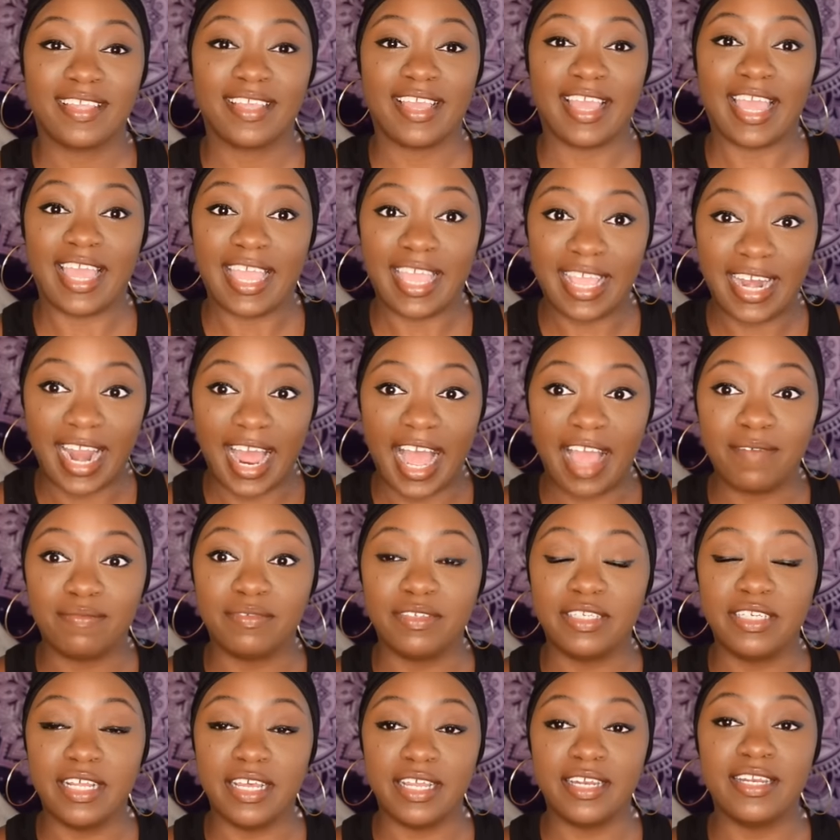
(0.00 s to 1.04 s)
And
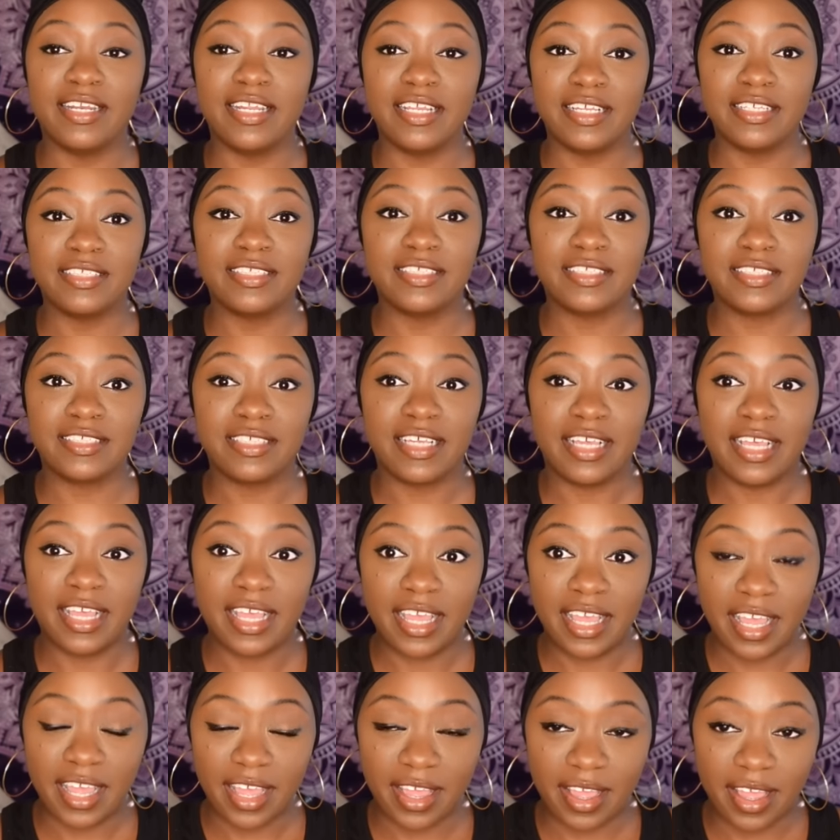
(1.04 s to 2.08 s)
I've done this
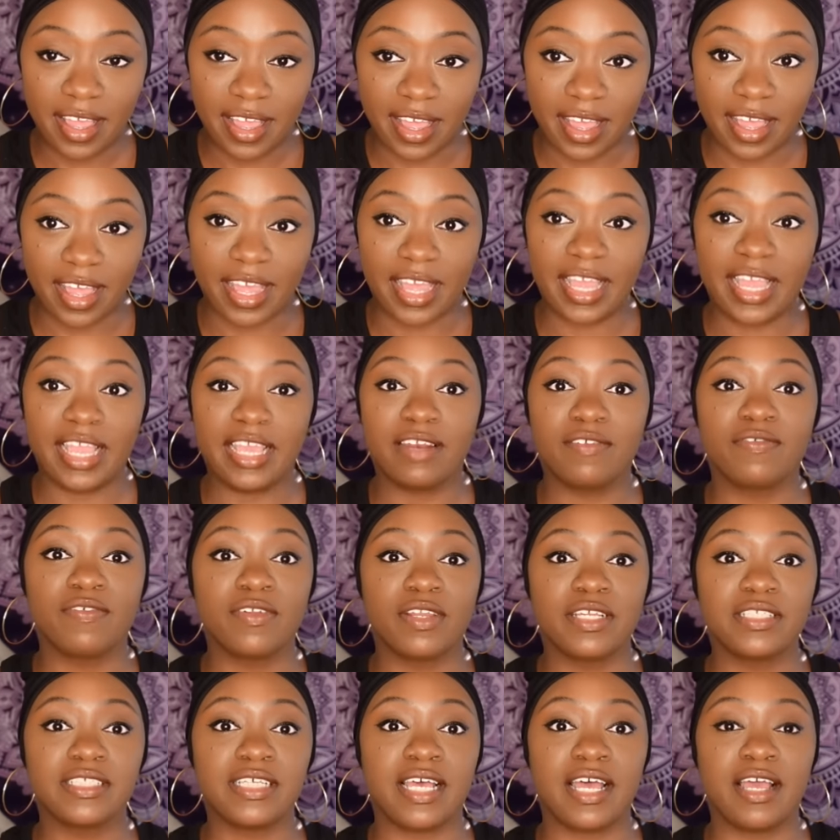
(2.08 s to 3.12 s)
a
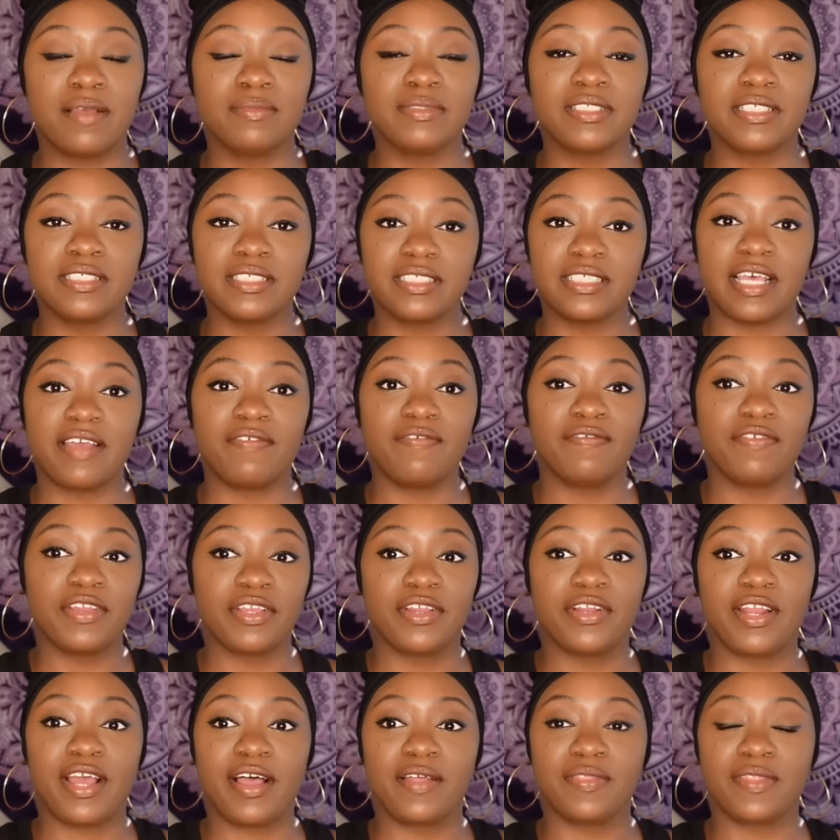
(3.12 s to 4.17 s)
handful of times since I
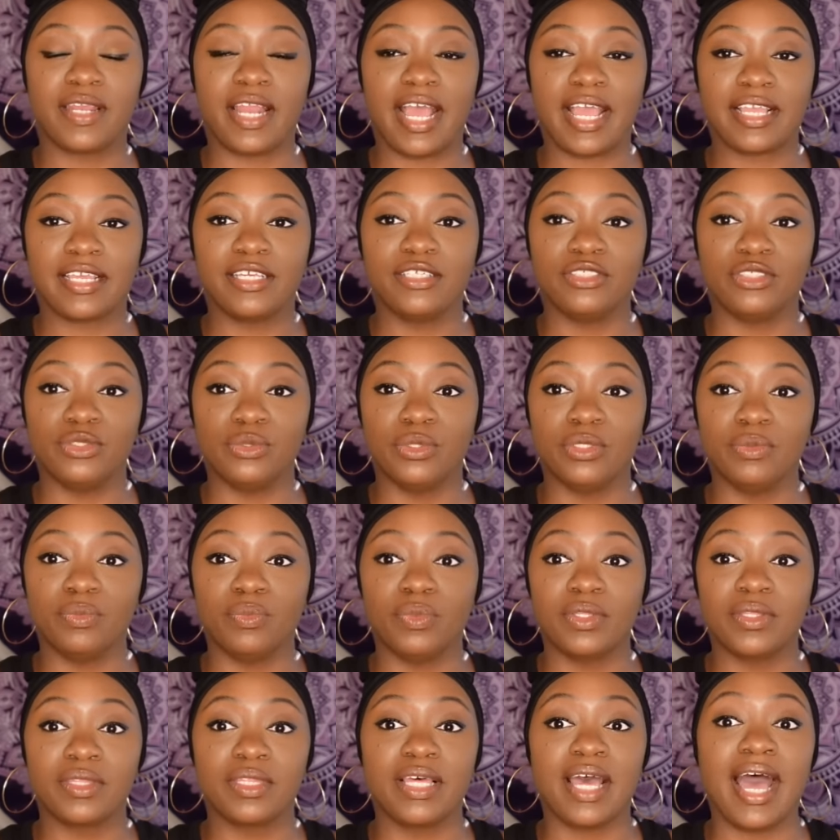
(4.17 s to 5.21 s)
figured out that I could do it
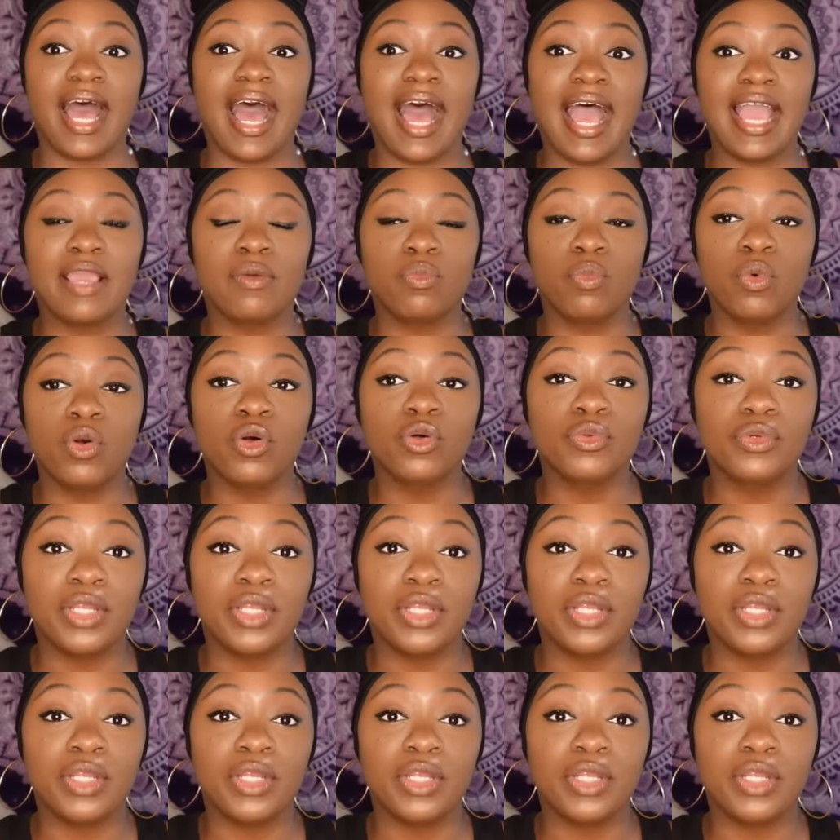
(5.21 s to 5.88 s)
with the I will